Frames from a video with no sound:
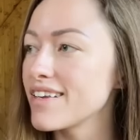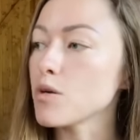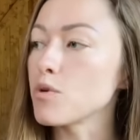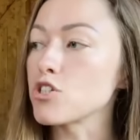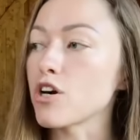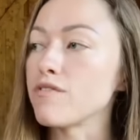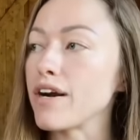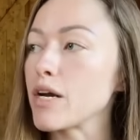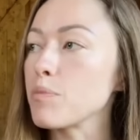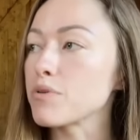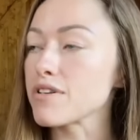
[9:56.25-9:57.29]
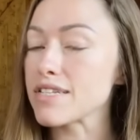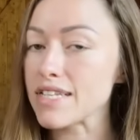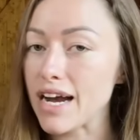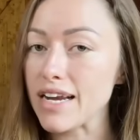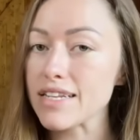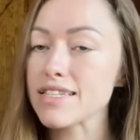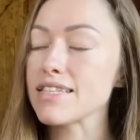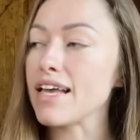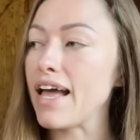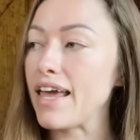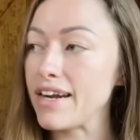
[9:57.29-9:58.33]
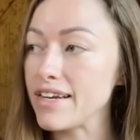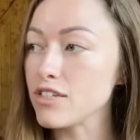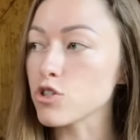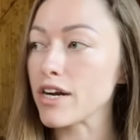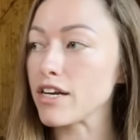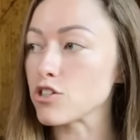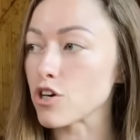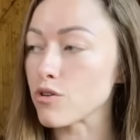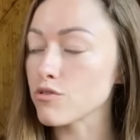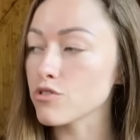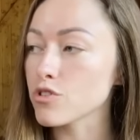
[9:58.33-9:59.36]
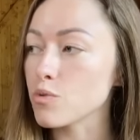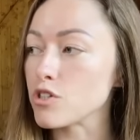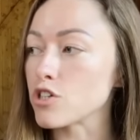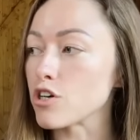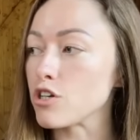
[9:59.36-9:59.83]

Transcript: which are very precise edited trading journals, which are